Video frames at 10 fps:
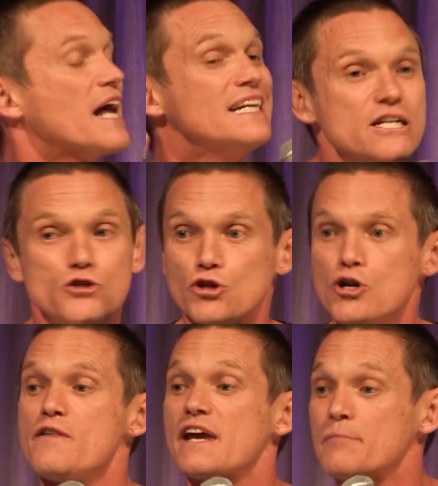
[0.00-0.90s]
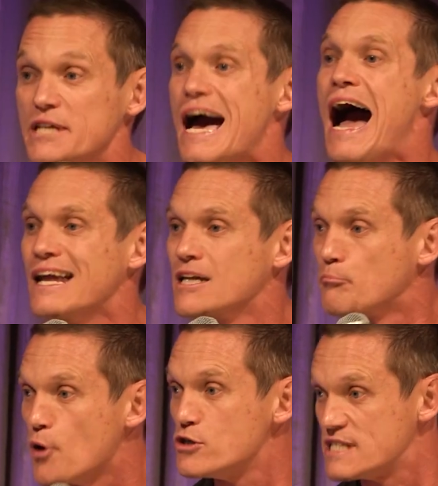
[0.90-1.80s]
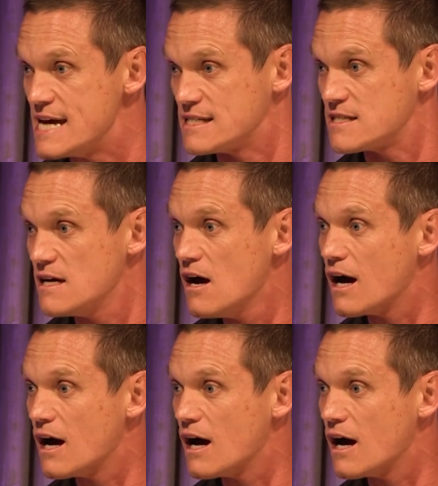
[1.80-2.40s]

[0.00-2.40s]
but I need you to know that I'm here under protest.